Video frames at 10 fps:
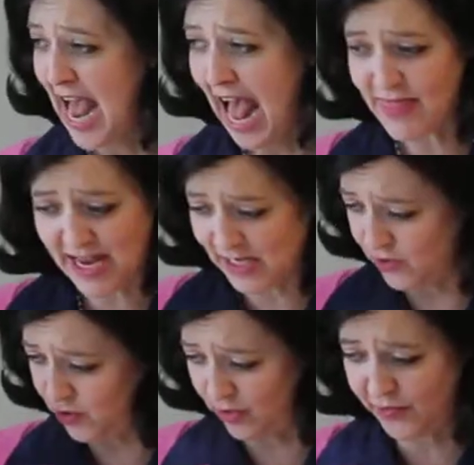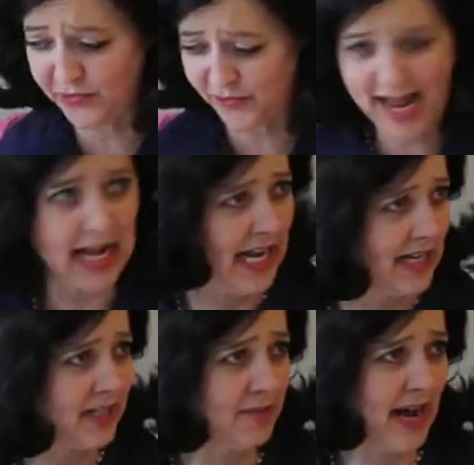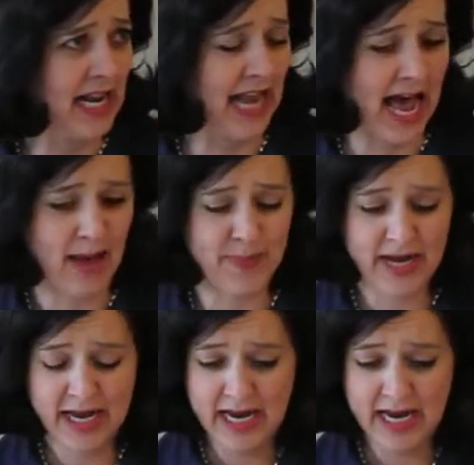And then he sort of fell into my lap.